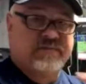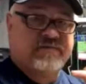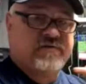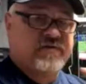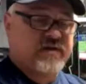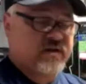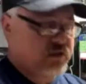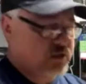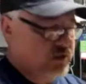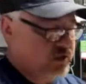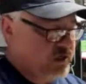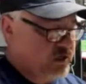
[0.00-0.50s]

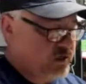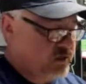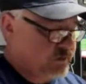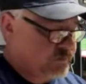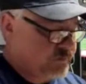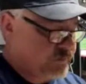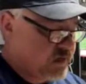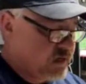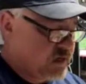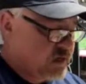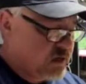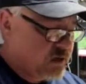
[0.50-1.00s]
fish there,
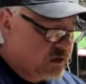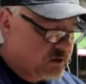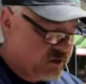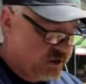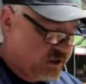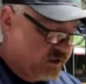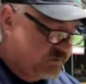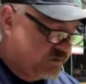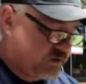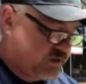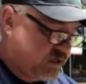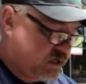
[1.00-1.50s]
I'll
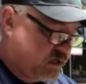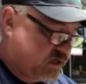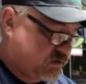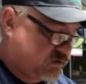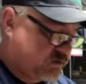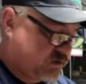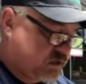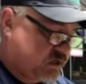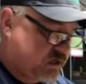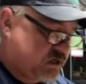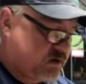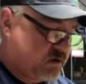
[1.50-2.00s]
ship
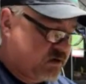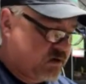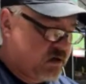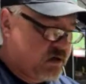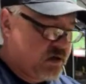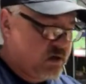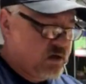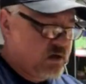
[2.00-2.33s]
snails there,